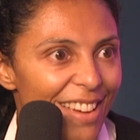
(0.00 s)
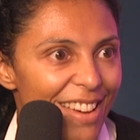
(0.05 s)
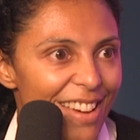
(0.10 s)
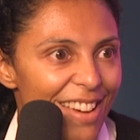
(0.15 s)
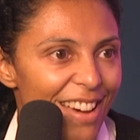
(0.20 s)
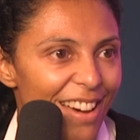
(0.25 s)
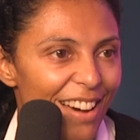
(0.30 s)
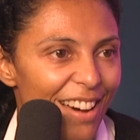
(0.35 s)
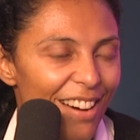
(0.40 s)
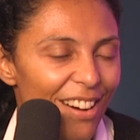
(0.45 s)

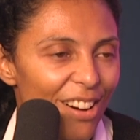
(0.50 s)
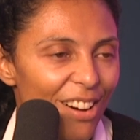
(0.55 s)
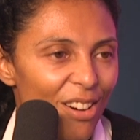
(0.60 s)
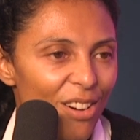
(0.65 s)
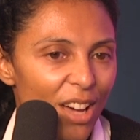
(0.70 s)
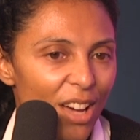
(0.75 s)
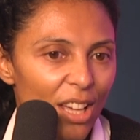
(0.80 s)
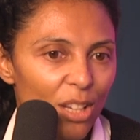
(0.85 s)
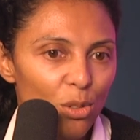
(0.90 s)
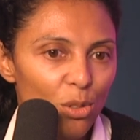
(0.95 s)

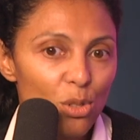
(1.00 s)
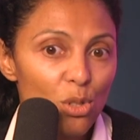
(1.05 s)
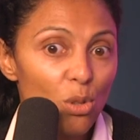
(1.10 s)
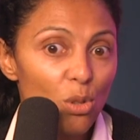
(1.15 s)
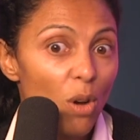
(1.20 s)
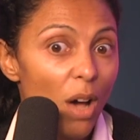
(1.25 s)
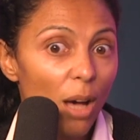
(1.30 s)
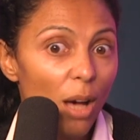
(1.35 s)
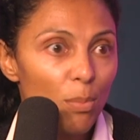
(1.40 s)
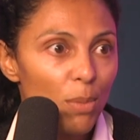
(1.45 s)
and
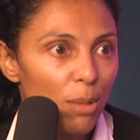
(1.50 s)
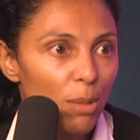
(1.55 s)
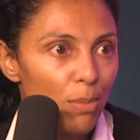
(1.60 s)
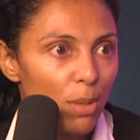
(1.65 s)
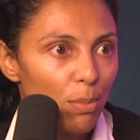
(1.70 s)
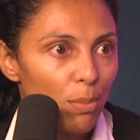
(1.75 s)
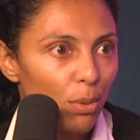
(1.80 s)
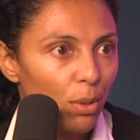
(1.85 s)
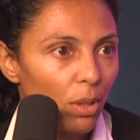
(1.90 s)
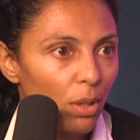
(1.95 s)
also helping
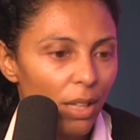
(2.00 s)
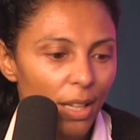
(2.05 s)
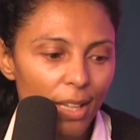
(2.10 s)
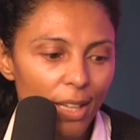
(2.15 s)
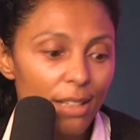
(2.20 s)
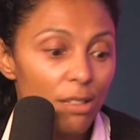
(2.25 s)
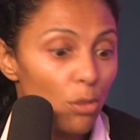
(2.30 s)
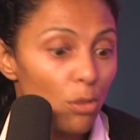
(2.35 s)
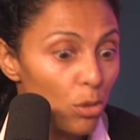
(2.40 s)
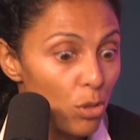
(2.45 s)
people,
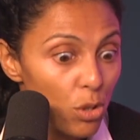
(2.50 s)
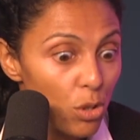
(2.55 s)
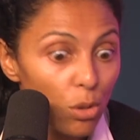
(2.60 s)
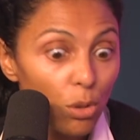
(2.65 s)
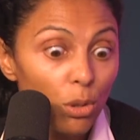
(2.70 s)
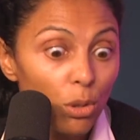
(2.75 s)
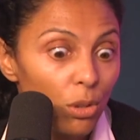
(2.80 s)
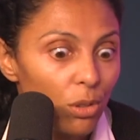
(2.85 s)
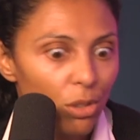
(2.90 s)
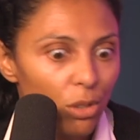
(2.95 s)
and
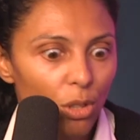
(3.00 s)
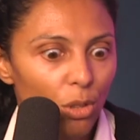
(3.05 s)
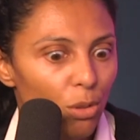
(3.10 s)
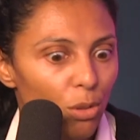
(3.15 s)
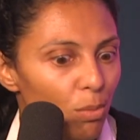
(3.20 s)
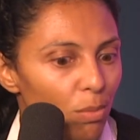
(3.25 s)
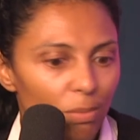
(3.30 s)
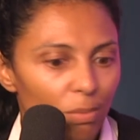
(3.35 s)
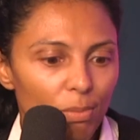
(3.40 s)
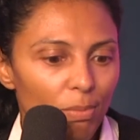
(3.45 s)
also,
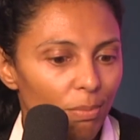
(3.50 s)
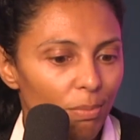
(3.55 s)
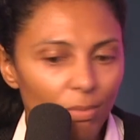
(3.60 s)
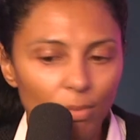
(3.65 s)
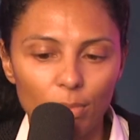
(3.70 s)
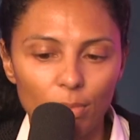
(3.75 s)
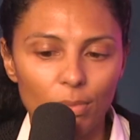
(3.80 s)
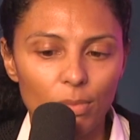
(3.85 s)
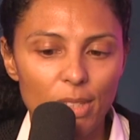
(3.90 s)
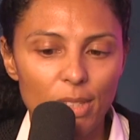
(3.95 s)

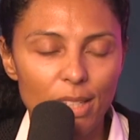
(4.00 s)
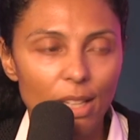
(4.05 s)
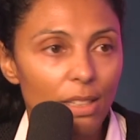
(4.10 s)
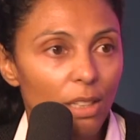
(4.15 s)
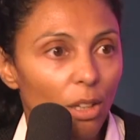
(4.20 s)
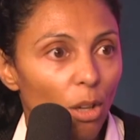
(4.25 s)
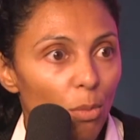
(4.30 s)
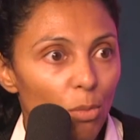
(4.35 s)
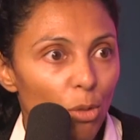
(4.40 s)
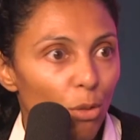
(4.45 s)

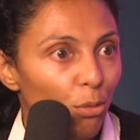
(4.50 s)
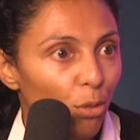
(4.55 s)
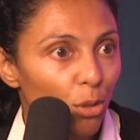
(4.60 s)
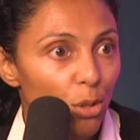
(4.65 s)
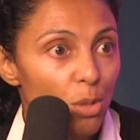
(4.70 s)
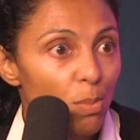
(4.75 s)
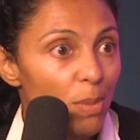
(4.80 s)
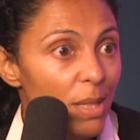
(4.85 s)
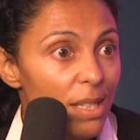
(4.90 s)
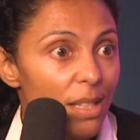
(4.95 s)
setting up the
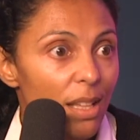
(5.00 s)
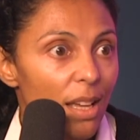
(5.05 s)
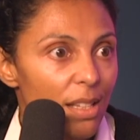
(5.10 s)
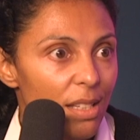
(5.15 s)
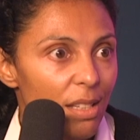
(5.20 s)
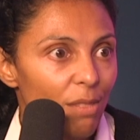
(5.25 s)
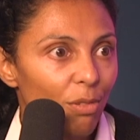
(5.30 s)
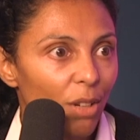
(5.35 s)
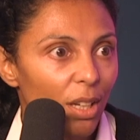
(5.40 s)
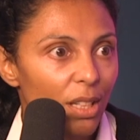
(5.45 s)
first business
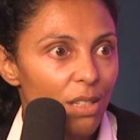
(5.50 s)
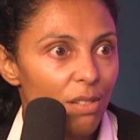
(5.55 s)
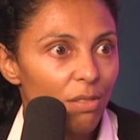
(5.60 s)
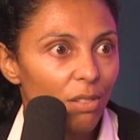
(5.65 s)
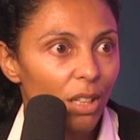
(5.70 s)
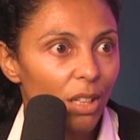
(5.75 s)
effectively.